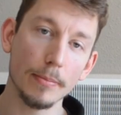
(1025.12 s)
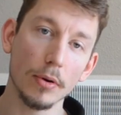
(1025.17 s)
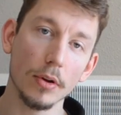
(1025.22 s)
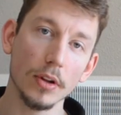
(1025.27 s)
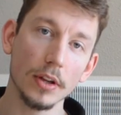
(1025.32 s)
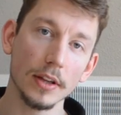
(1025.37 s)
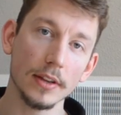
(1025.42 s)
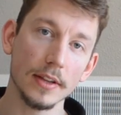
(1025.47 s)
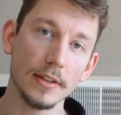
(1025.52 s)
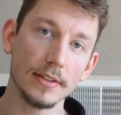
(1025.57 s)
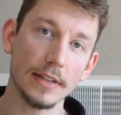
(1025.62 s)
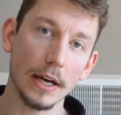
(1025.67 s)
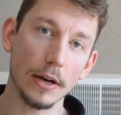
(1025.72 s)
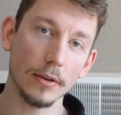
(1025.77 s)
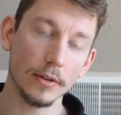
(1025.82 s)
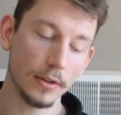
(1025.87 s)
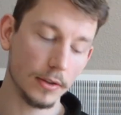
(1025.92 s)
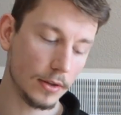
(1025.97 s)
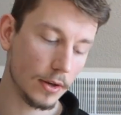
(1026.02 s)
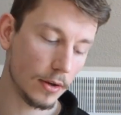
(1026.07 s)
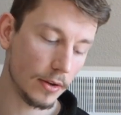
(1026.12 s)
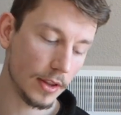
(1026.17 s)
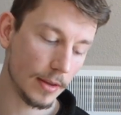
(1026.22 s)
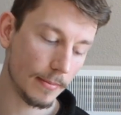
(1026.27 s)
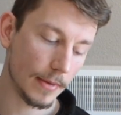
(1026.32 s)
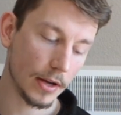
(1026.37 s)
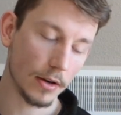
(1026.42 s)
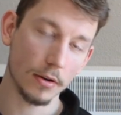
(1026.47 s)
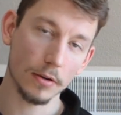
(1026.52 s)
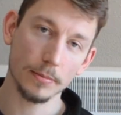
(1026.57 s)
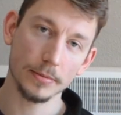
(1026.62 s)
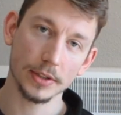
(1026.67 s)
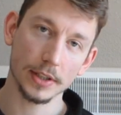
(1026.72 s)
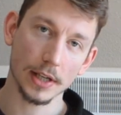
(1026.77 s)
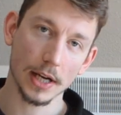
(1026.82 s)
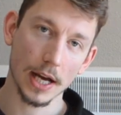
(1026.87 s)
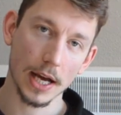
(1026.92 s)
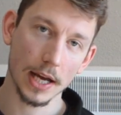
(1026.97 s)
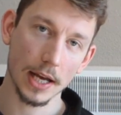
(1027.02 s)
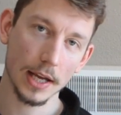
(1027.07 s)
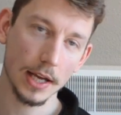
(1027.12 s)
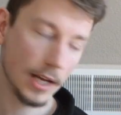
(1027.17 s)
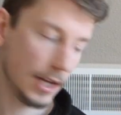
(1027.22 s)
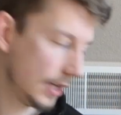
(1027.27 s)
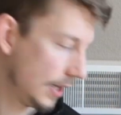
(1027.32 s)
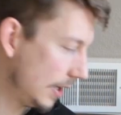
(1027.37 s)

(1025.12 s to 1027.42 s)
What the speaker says: pulling this out, you know that my hopes are high.